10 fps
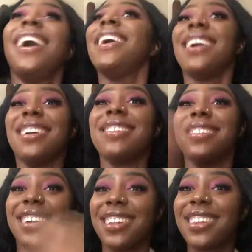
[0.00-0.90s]
Yes,
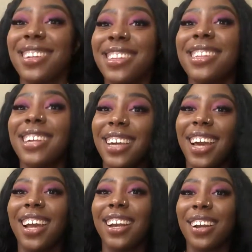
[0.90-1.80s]
tuck this shit
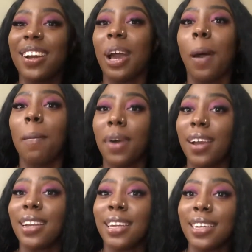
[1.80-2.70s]
under a
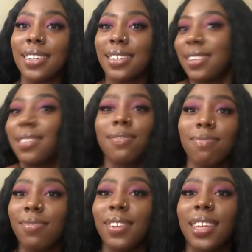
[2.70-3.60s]
bonnet.
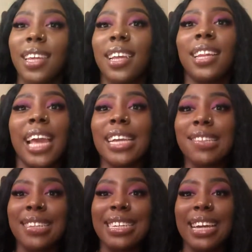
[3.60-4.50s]

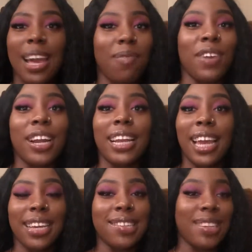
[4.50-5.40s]
Lazy. I'm very
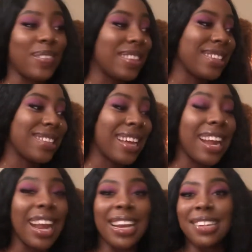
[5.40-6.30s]
lazy with this
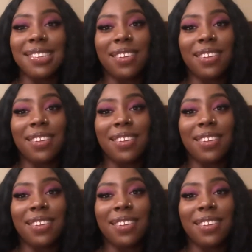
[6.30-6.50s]
hair, and it's